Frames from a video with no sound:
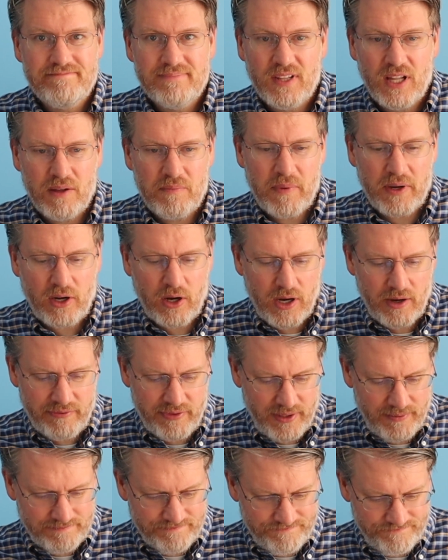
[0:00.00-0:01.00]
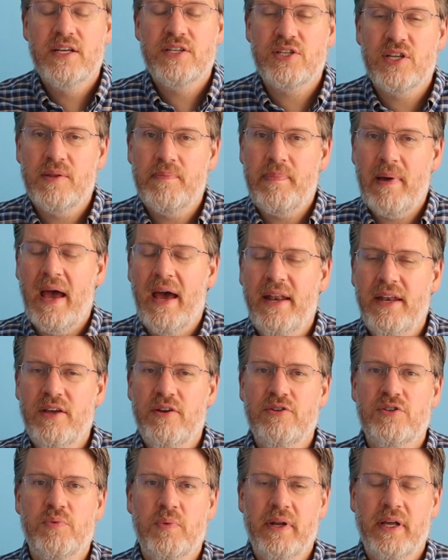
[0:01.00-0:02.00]
Love my coffee. So the bad
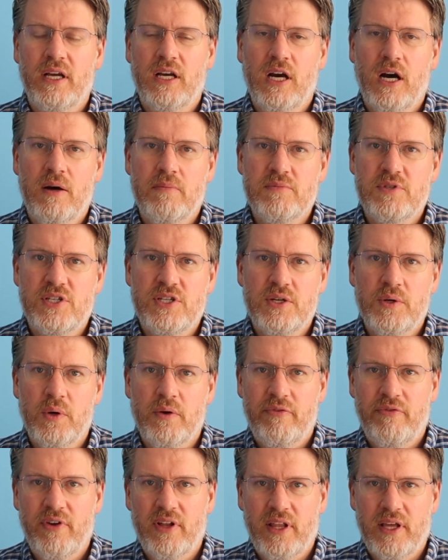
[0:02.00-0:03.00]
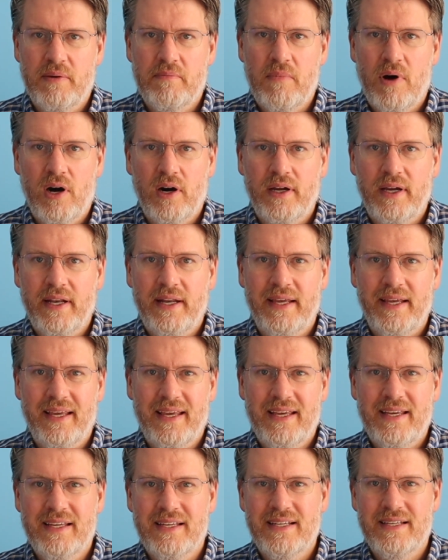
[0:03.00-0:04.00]
news when it comes to affiliate marketing
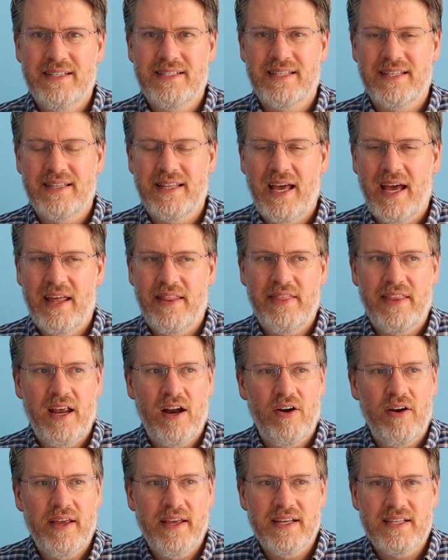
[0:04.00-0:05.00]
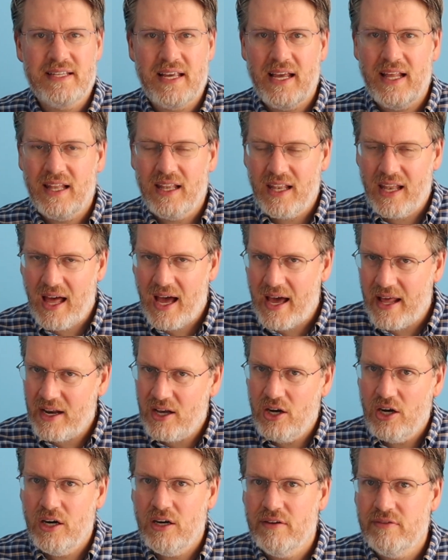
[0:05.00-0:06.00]
is that there is a
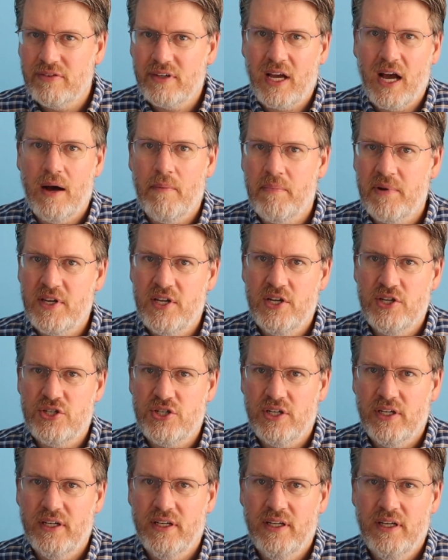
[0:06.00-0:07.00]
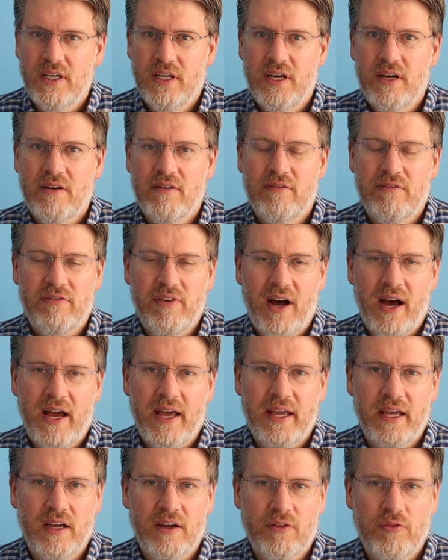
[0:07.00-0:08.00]
lot of competition
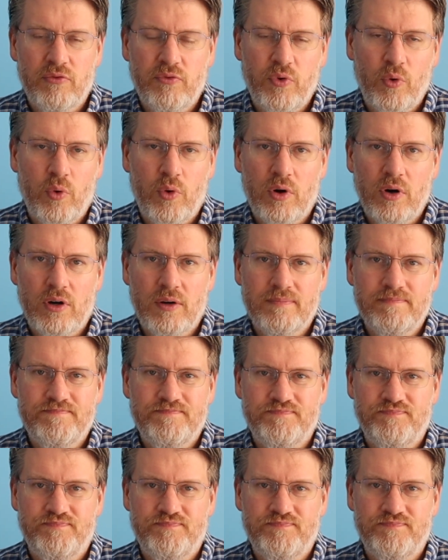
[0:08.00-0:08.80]
vying for